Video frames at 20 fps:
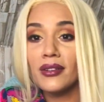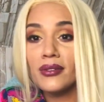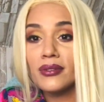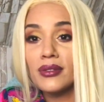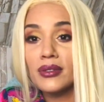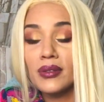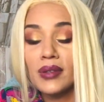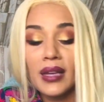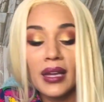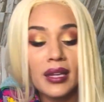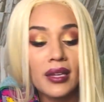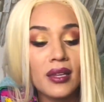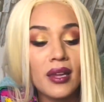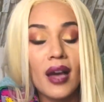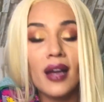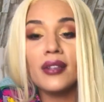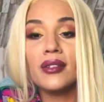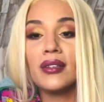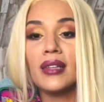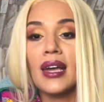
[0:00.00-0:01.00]
You
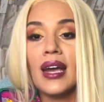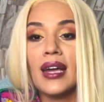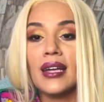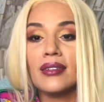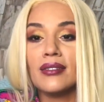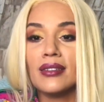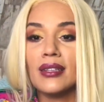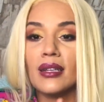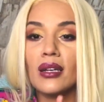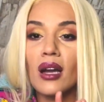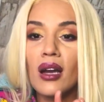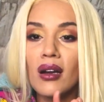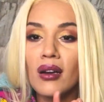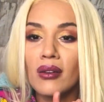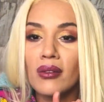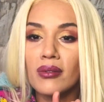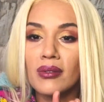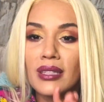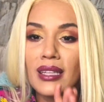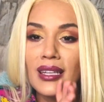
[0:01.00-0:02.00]
cannot do that. And you're like, oh,
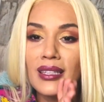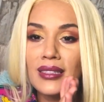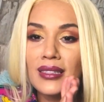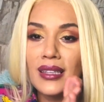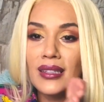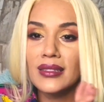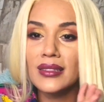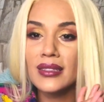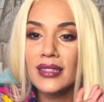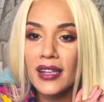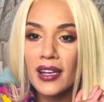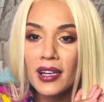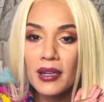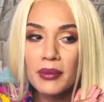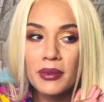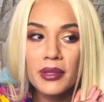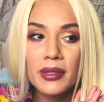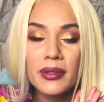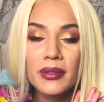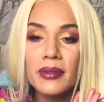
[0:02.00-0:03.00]
well, that sounds
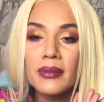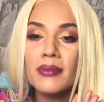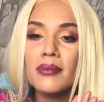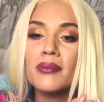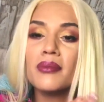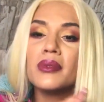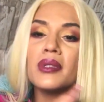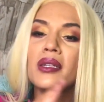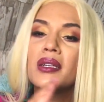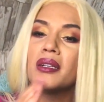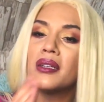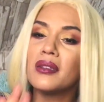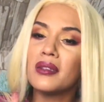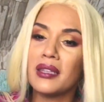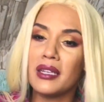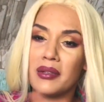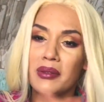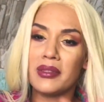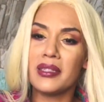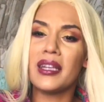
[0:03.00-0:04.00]
terrible.
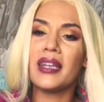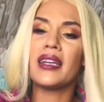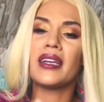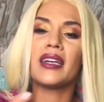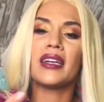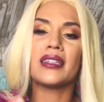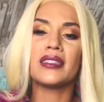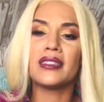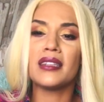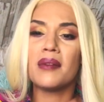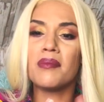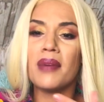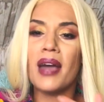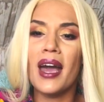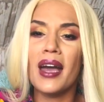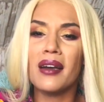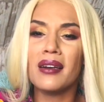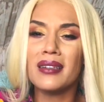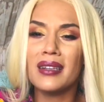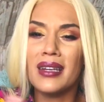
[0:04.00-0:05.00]
Like we're taking a step
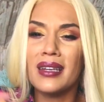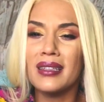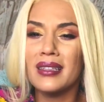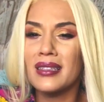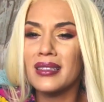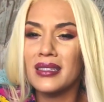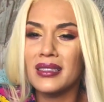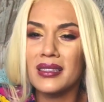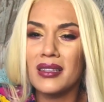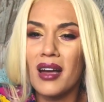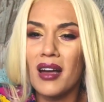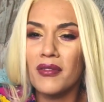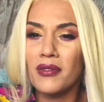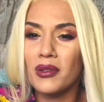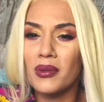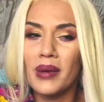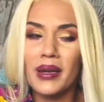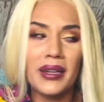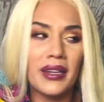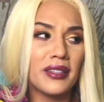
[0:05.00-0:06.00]
back. Like this is awful.
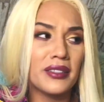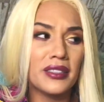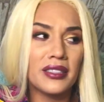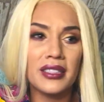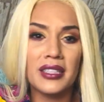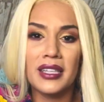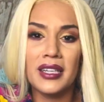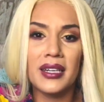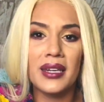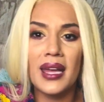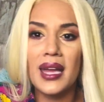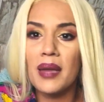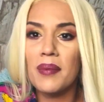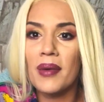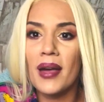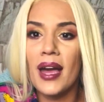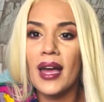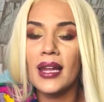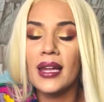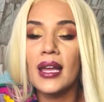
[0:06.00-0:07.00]
Why not just get an
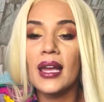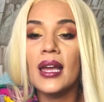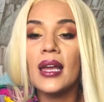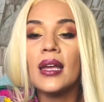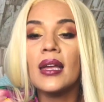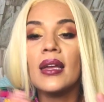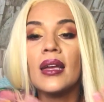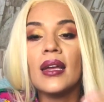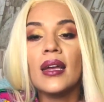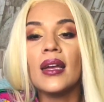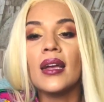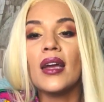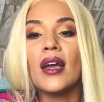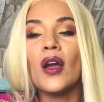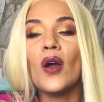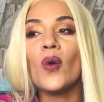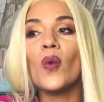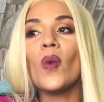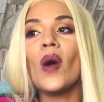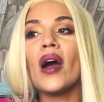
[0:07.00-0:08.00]
iPad?
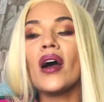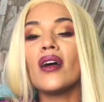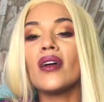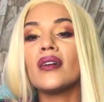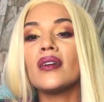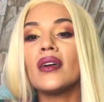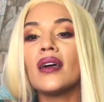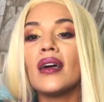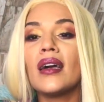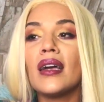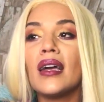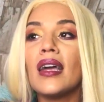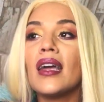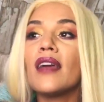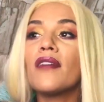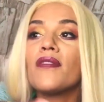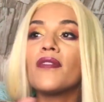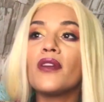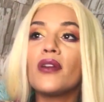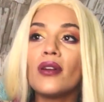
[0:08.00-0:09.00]
Well,
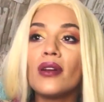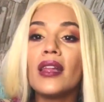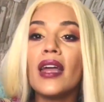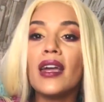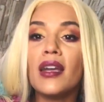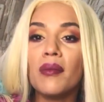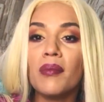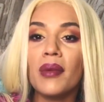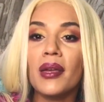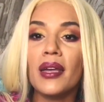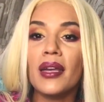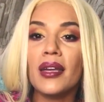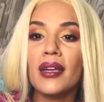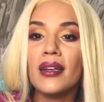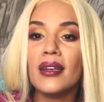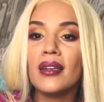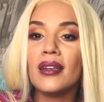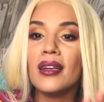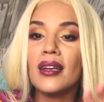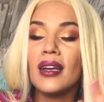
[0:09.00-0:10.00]
if you're like me,
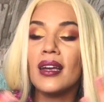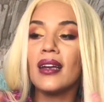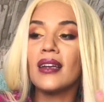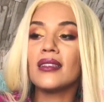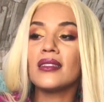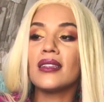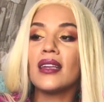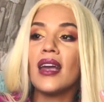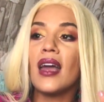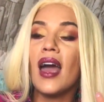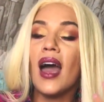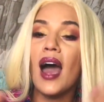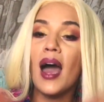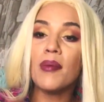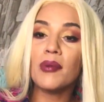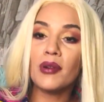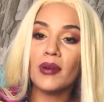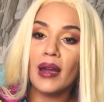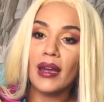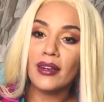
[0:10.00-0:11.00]
I'm
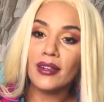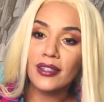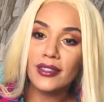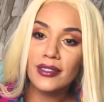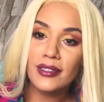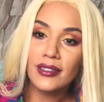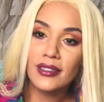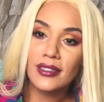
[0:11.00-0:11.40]
a writer.